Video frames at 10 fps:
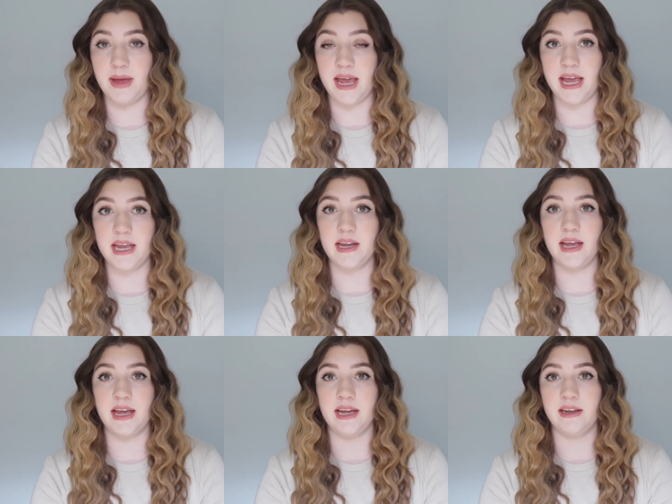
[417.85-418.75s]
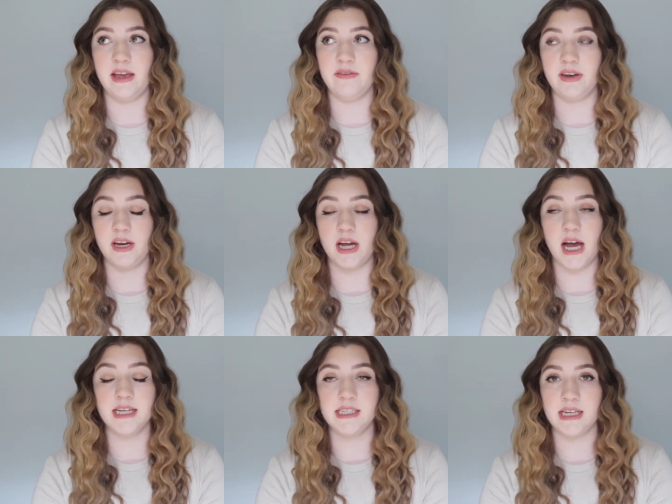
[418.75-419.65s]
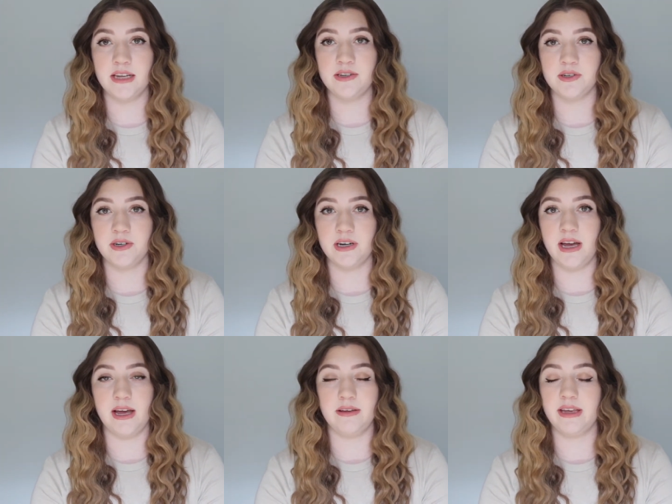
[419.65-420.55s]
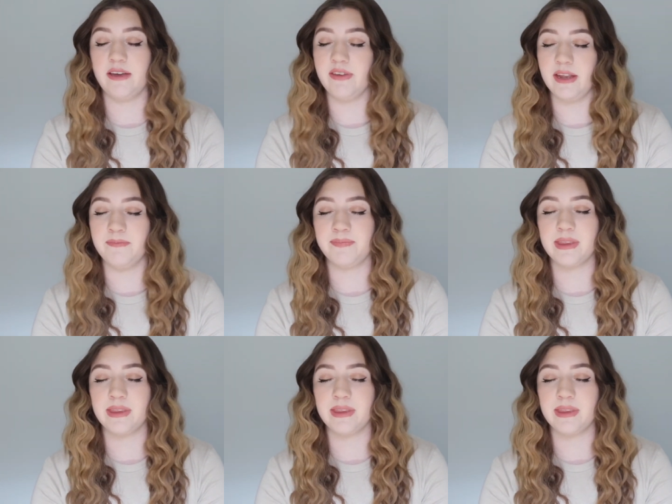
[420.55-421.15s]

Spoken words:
paid and given content or given